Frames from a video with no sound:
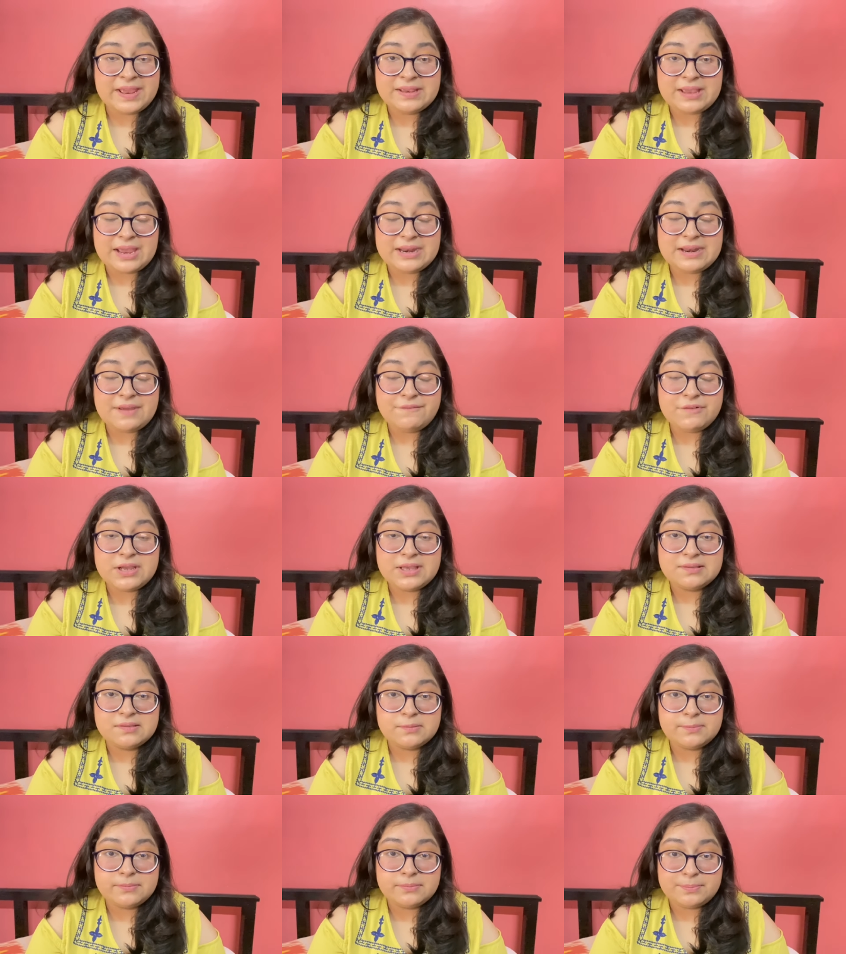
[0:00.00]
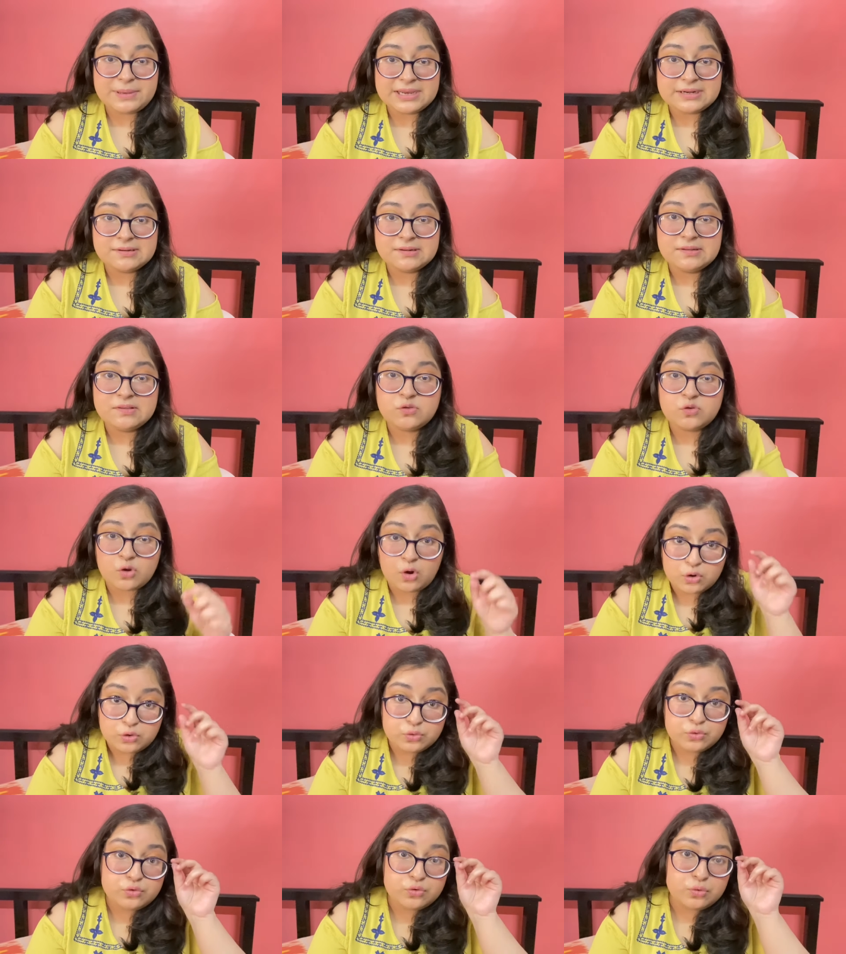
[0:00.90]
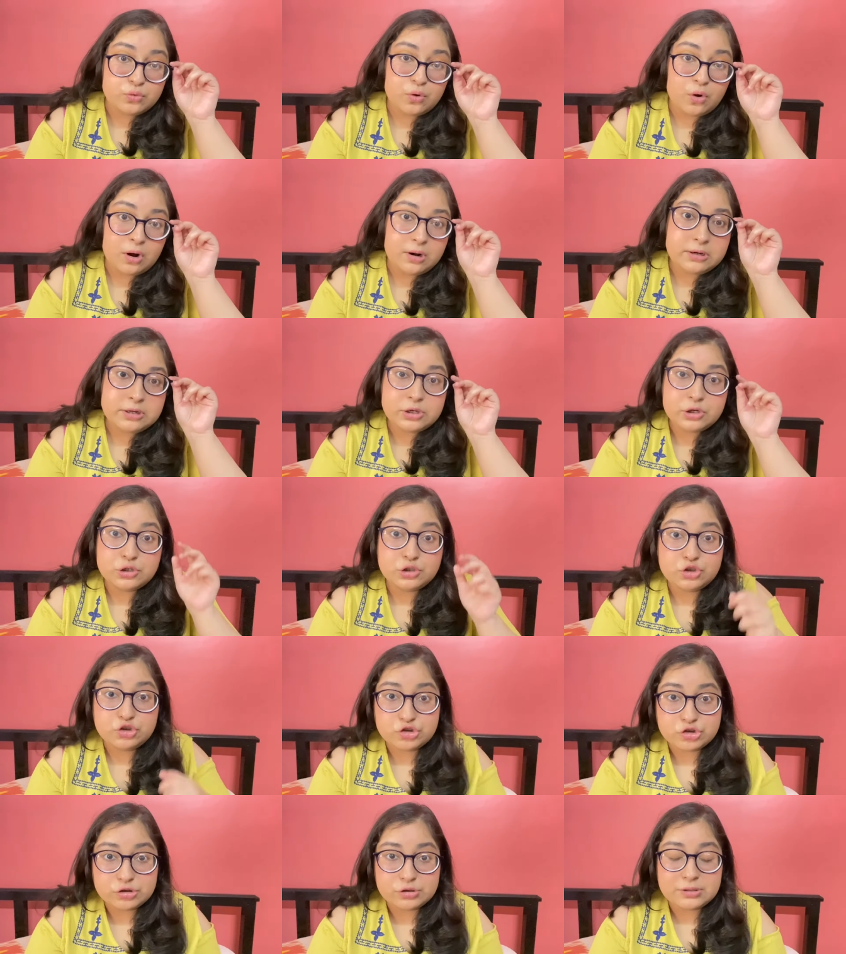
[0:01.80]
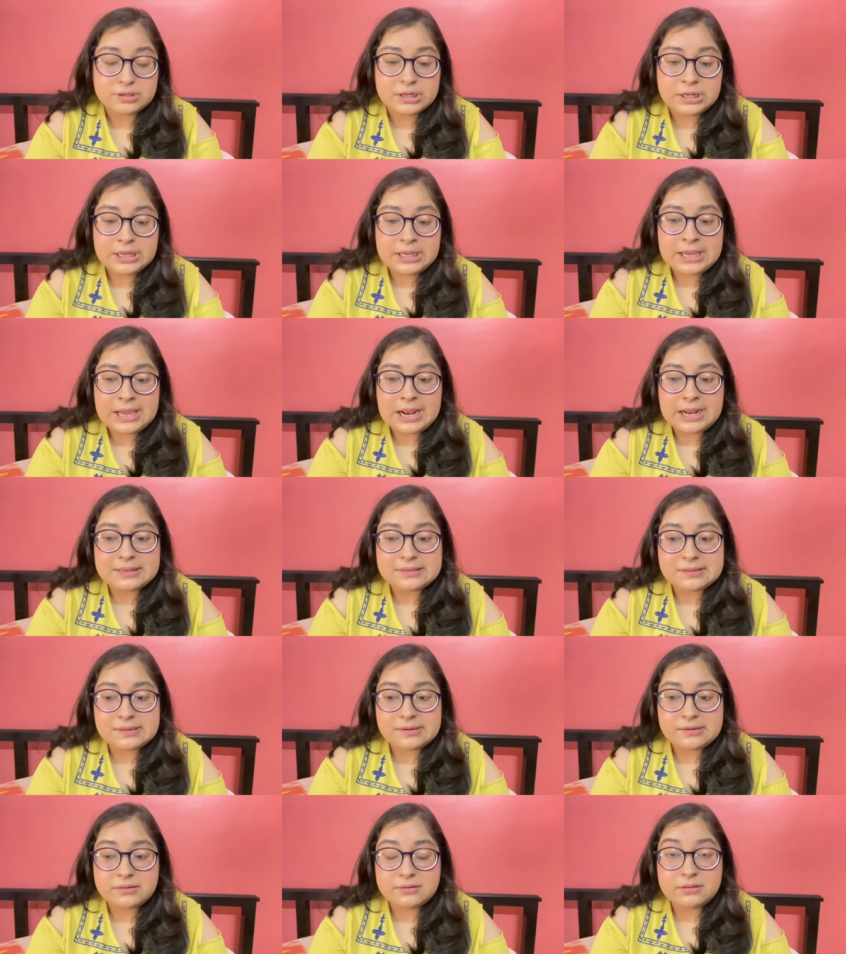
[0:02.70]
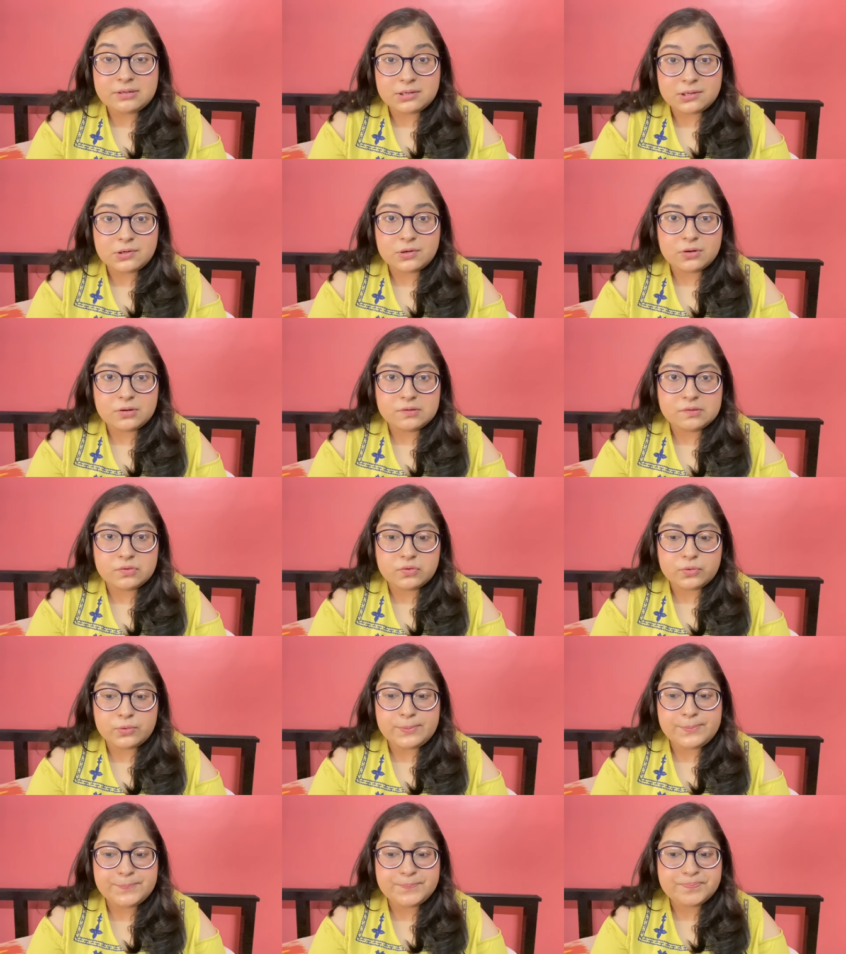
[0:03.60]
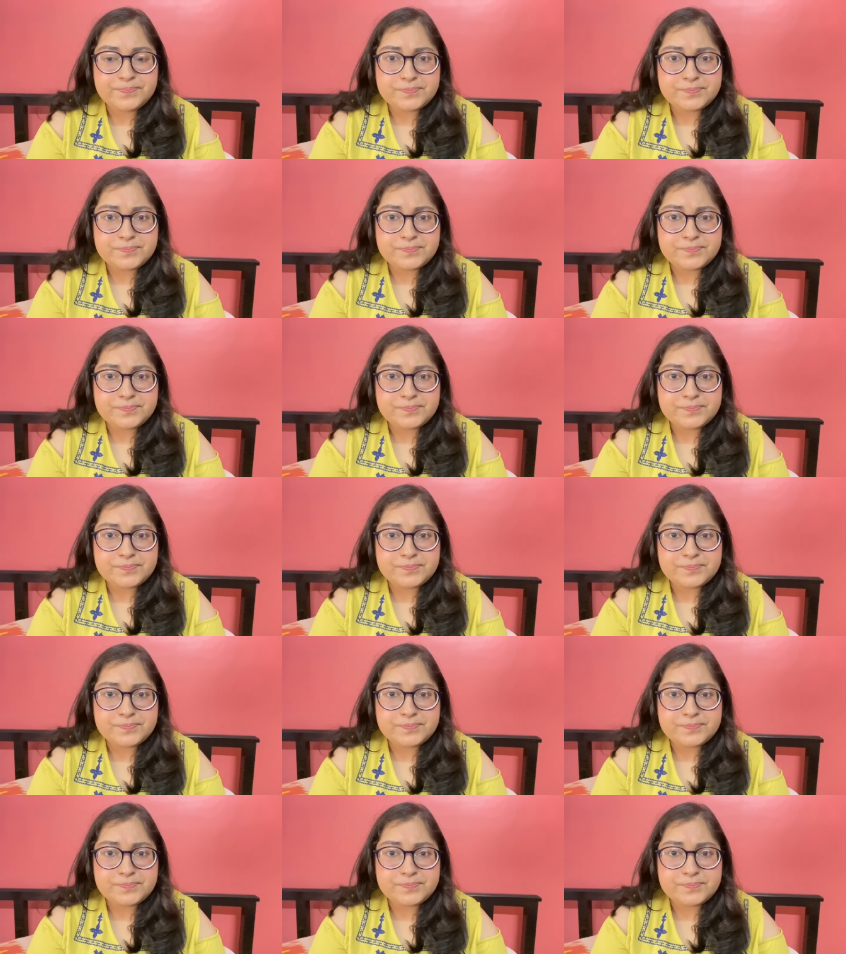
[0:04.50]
I, I never expected Seonwoo to call Hyunjun, and then here also,